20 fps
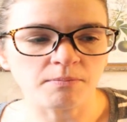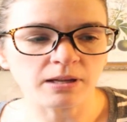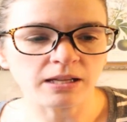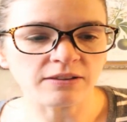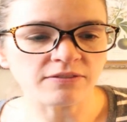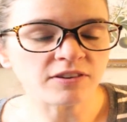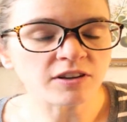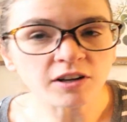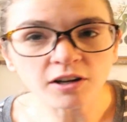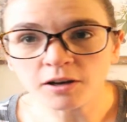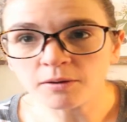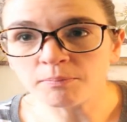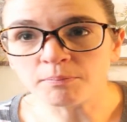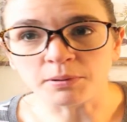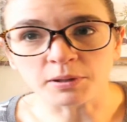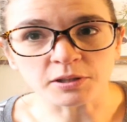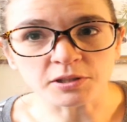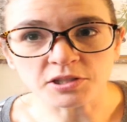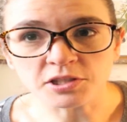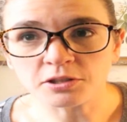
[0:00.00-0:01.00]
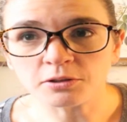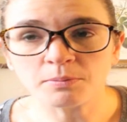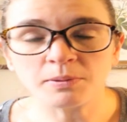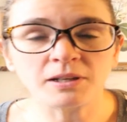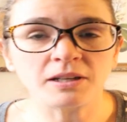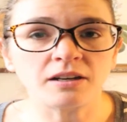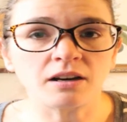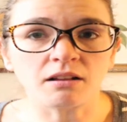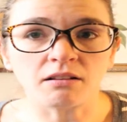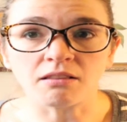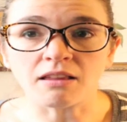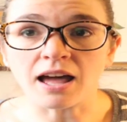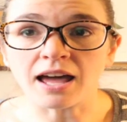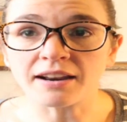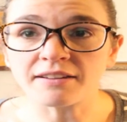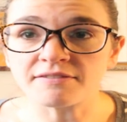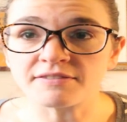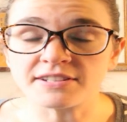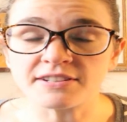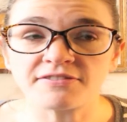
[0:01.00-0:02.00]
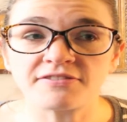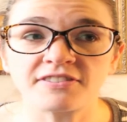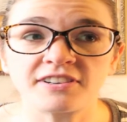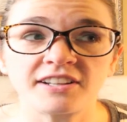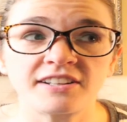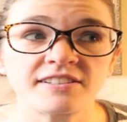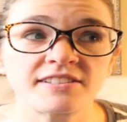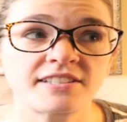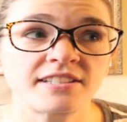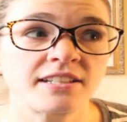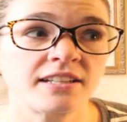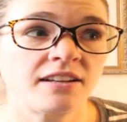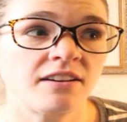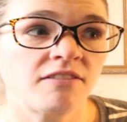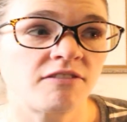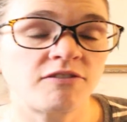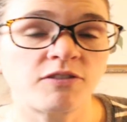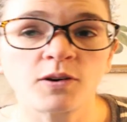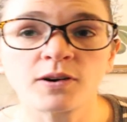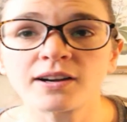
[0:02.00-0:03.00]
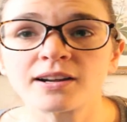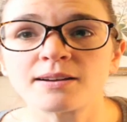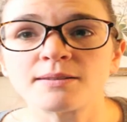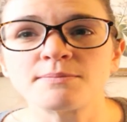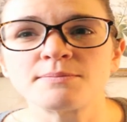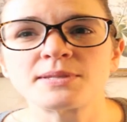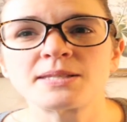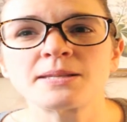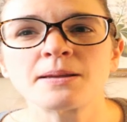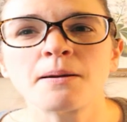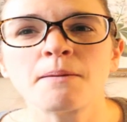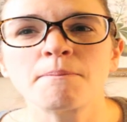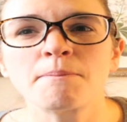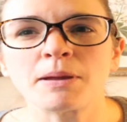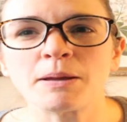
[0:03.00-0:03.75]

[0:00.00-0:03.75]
even on BookTube and in a lot of different forums,